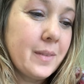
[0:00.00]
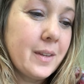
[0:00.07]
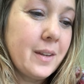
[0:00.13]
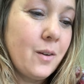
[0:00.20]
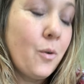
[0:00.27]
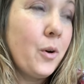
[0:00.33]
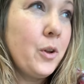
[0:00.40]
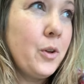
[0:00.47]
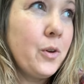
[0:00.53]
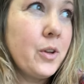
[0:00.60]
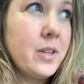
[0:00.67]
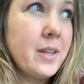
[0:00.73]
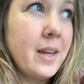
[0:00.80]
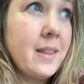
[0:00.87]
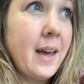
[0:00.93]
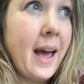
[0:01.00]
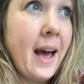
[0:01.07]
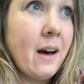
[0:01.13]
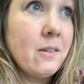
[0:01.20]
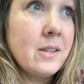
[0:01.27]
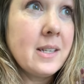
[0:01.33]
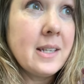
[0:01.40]
Or you could say the
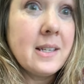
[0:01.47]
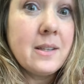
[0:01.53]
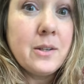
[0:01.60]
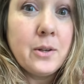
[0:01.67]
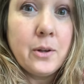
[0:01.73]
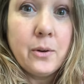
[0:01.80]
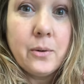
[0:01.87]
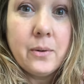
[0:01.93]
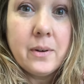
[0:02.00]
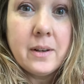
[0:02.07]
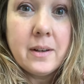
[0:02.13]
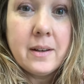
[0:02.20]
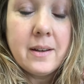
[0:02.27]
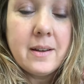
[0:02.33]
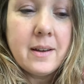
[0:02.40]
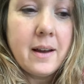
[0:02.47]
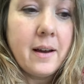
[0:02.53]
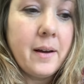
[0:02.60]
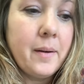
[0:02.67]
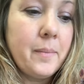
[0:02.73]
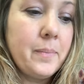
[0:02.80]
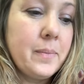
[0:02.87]
house is new,
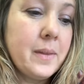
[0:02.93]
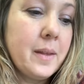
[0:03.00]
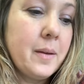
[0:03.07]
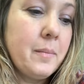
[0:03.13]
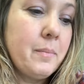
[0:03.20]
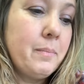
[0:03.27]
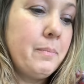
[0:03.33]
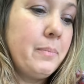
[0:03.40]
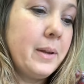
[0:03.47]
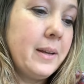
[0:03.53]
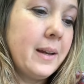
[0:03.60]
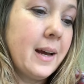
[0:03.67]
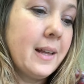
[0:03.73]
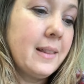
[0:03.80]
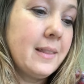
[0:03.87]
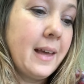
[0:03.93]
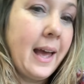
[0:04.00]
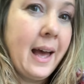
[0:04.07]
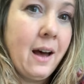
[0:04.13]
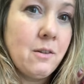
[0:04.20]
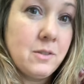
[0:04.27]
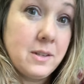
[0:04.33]
but not the
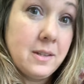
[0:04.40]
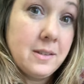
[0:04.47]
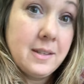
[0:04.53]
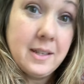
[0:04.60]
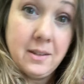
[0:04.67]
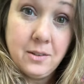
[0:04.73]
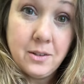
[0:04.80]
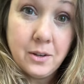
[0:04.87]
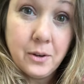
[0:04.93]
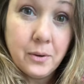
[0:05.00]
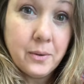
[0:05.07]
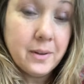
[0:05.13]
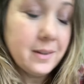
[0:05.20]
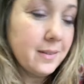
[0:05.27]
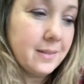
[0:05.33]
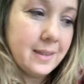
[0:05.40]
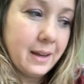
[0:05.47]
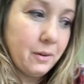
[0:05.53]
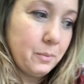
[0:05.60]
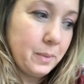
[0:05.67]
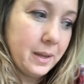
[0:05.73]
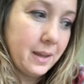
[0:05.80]
houses is new. That
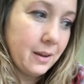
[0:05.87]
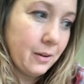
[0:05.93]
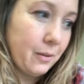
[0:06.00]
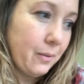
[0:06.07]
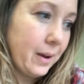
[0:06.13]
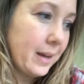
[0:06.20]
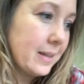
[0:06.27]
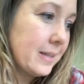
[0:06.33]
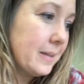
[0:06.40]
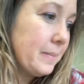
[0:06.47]
would be incorrect.